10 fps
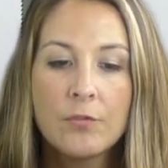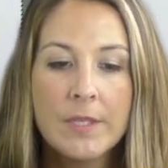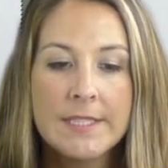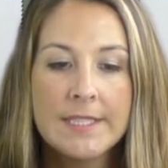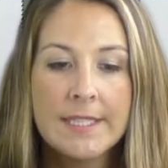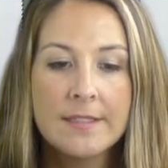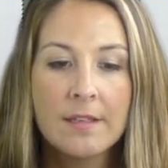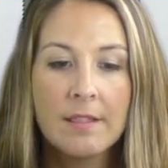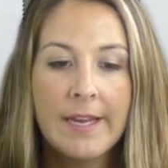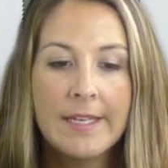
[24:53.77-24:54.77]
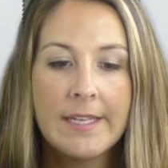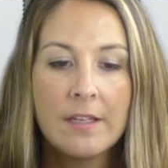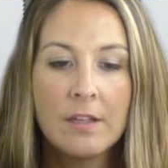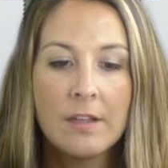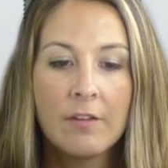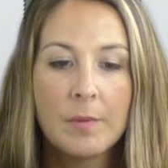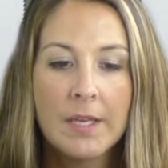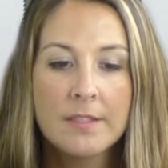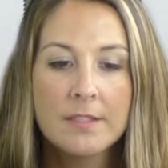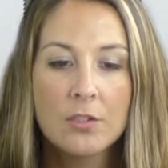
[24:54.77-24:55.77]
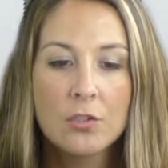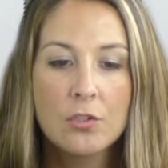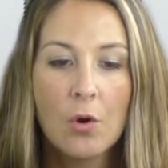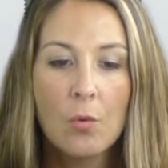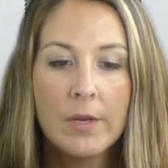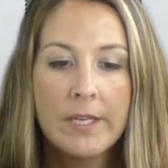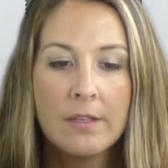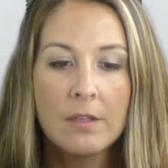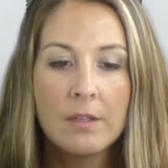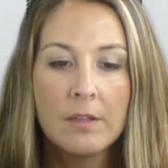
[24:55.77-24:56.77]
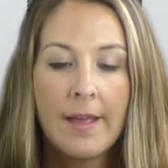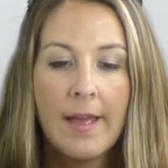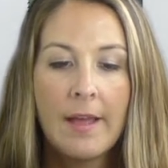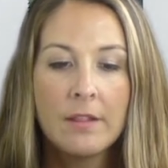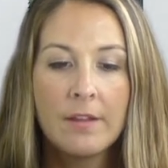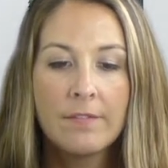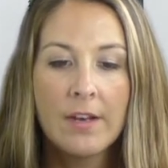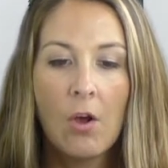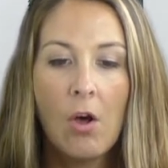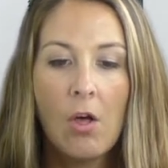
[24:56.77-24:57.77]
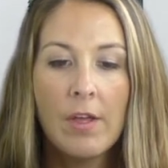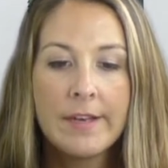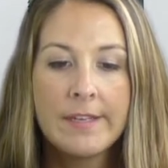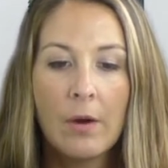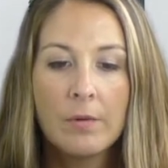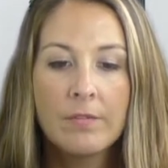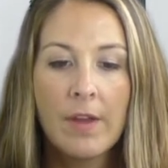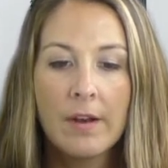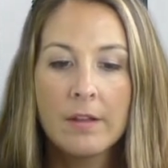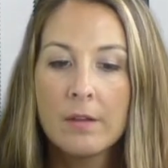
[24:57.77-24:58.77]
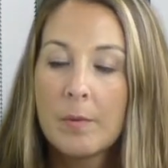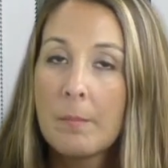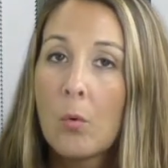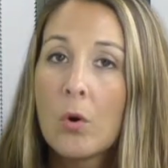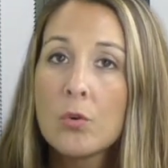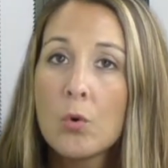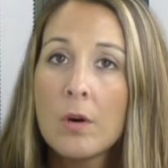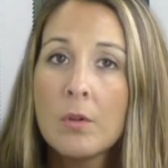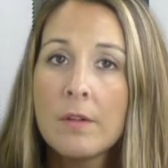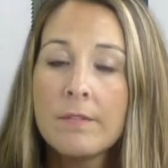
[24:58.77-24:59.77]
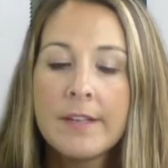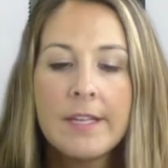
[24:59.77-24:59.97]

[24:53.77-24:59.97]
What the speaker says: We see a delayed heel lift because there's no heel lift at all, and now we've got a little bit more normal of a heel